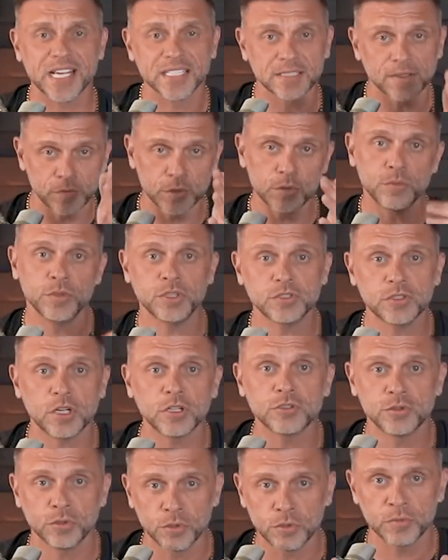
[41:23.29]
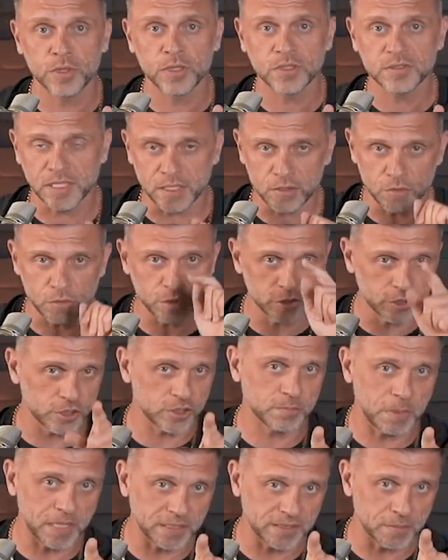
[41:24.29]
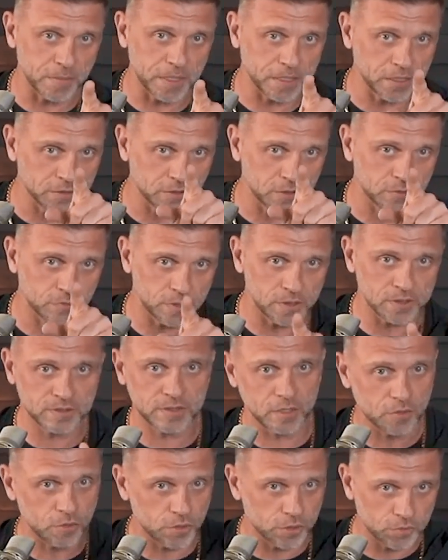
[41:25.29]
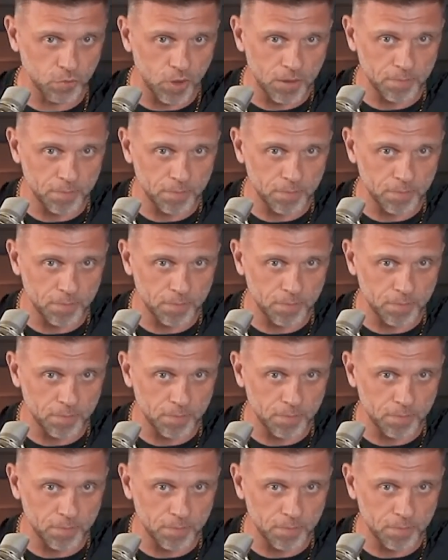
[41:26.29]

Guys, if you want to start your own real estate course, just buy somebody else's real estate course,